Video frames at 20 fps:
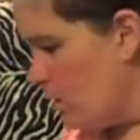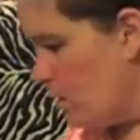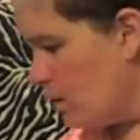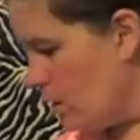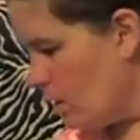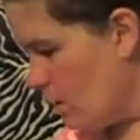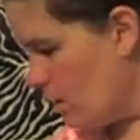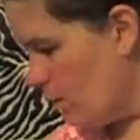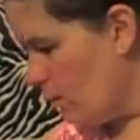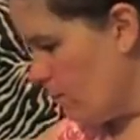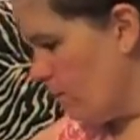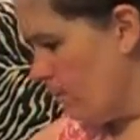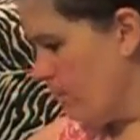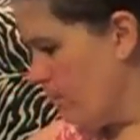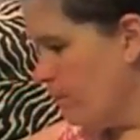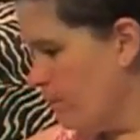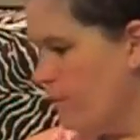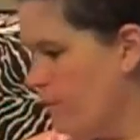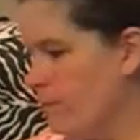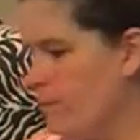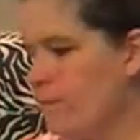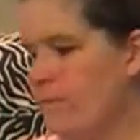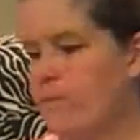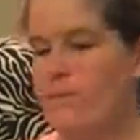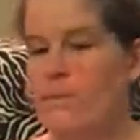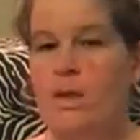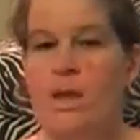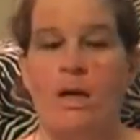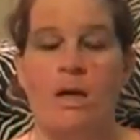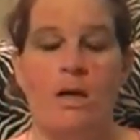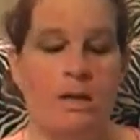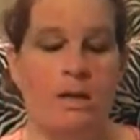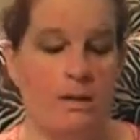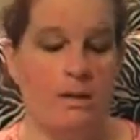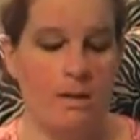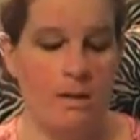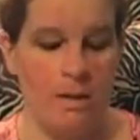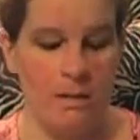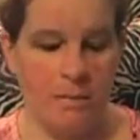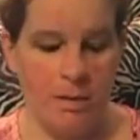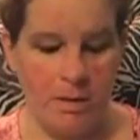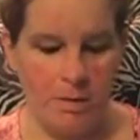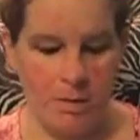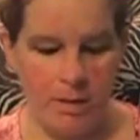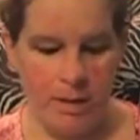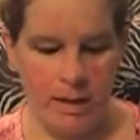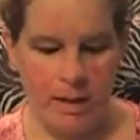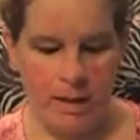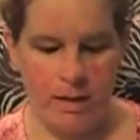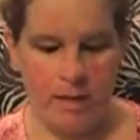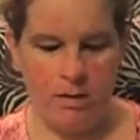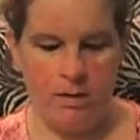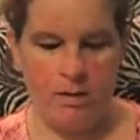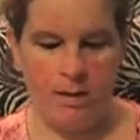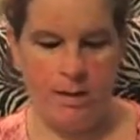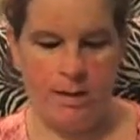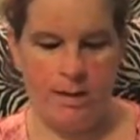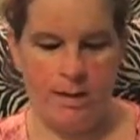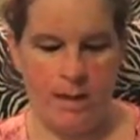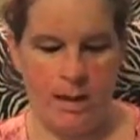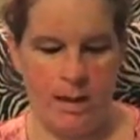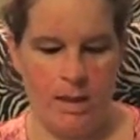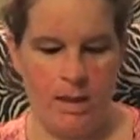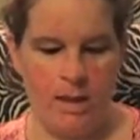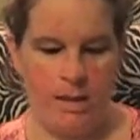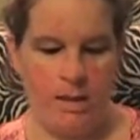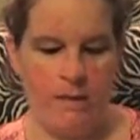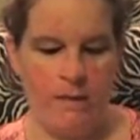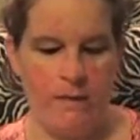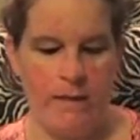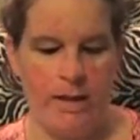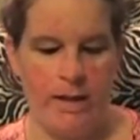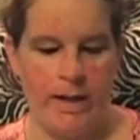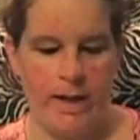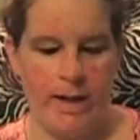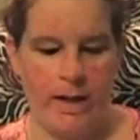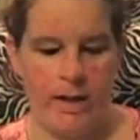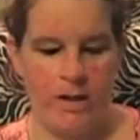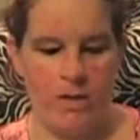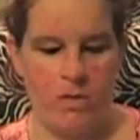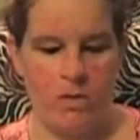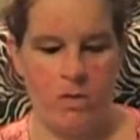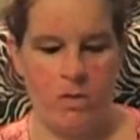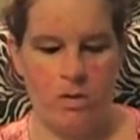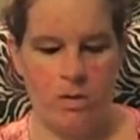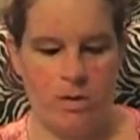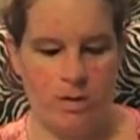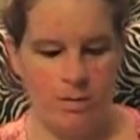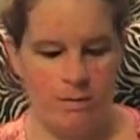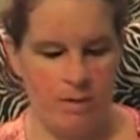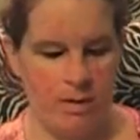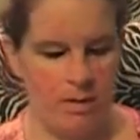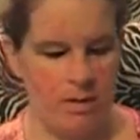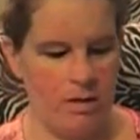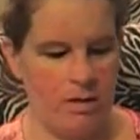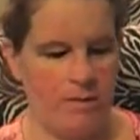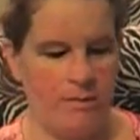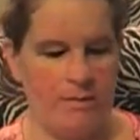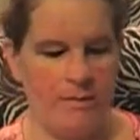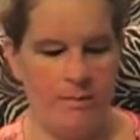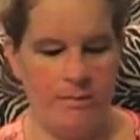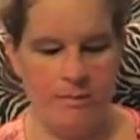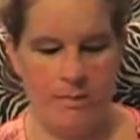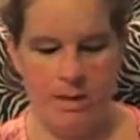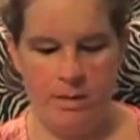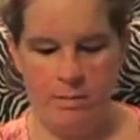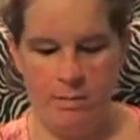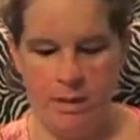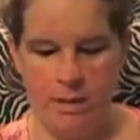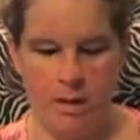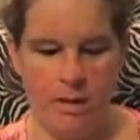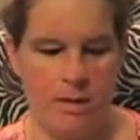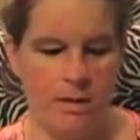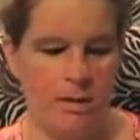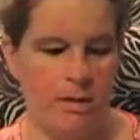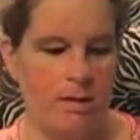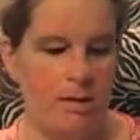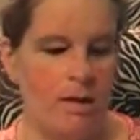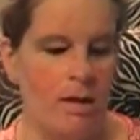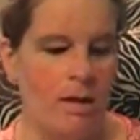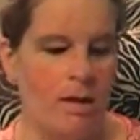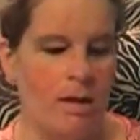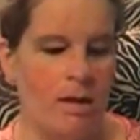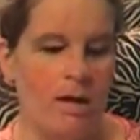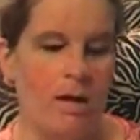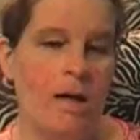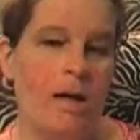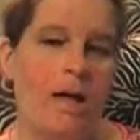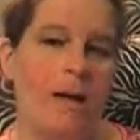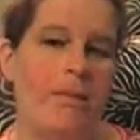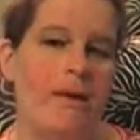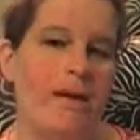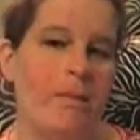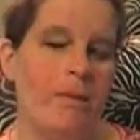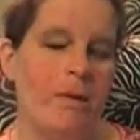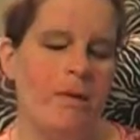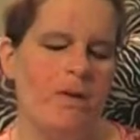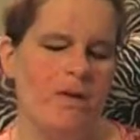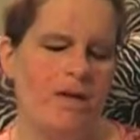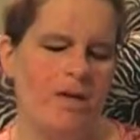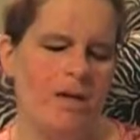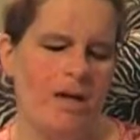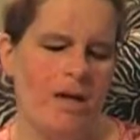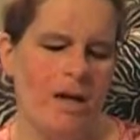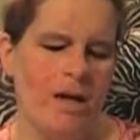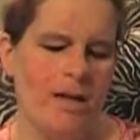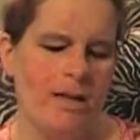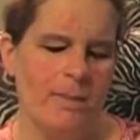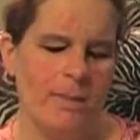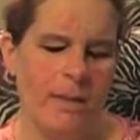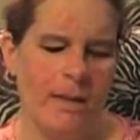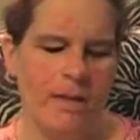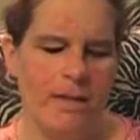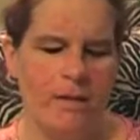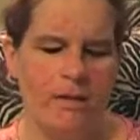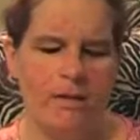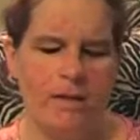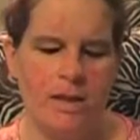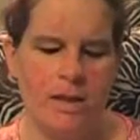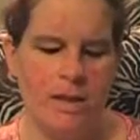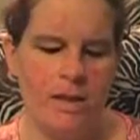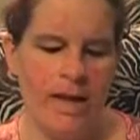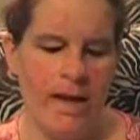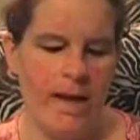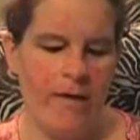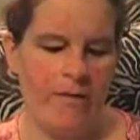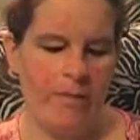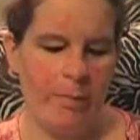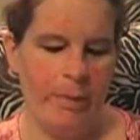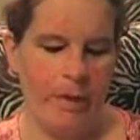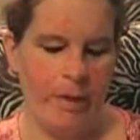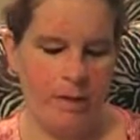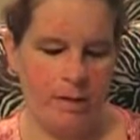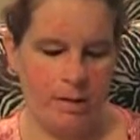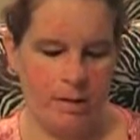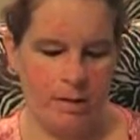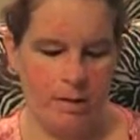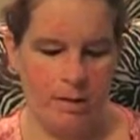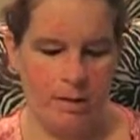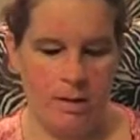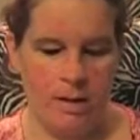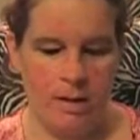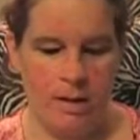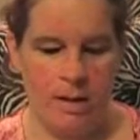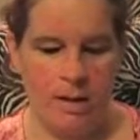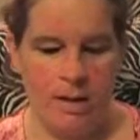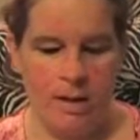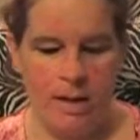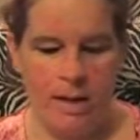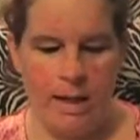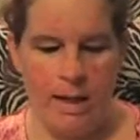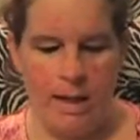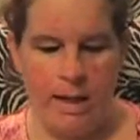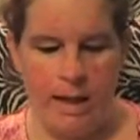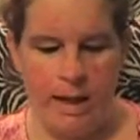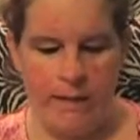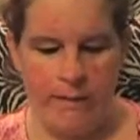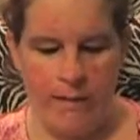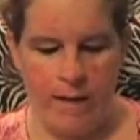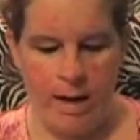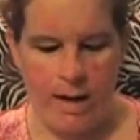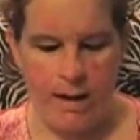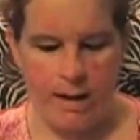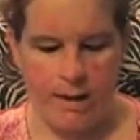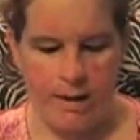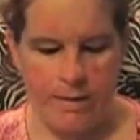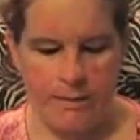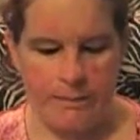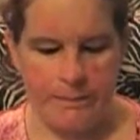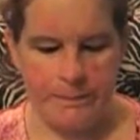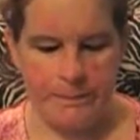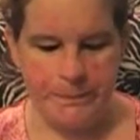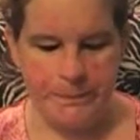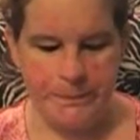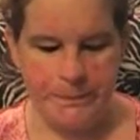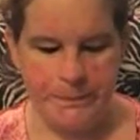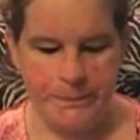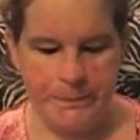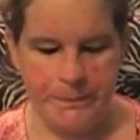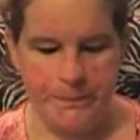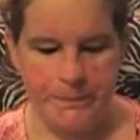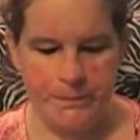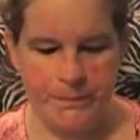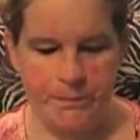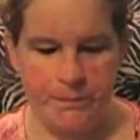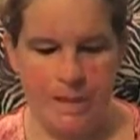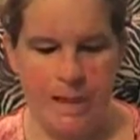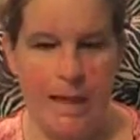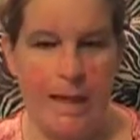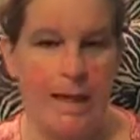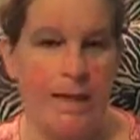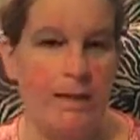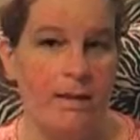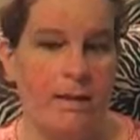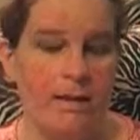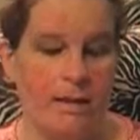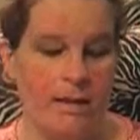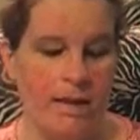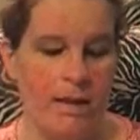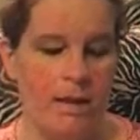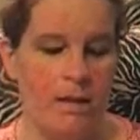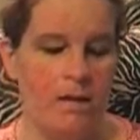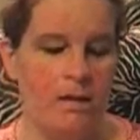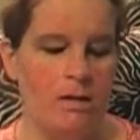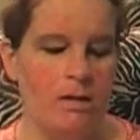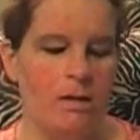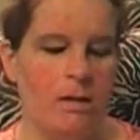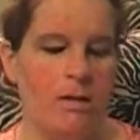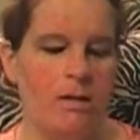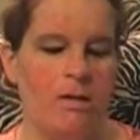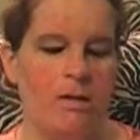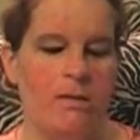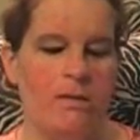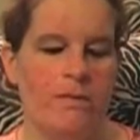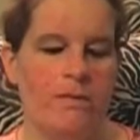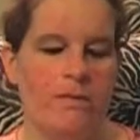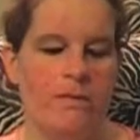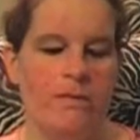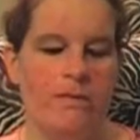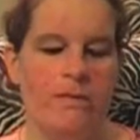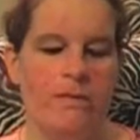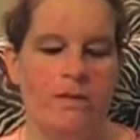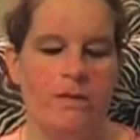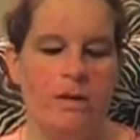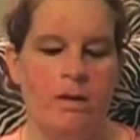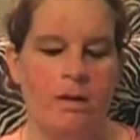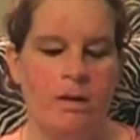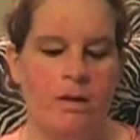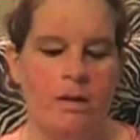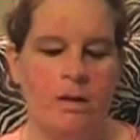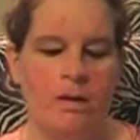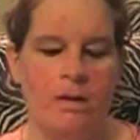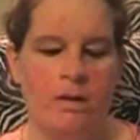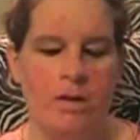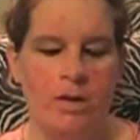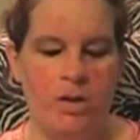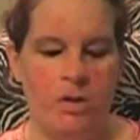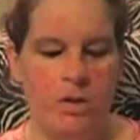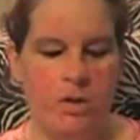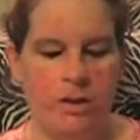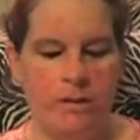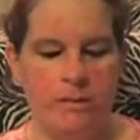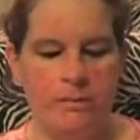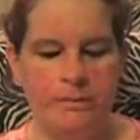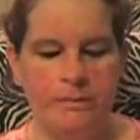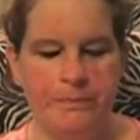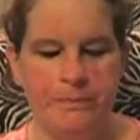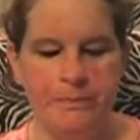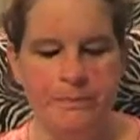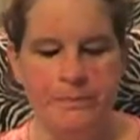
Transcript: Um, some people had seen that I had ordered some stuff from Knit Picks um, I posted that it cost me like 13 and a half bucks and I got um, eight skeins of yarn.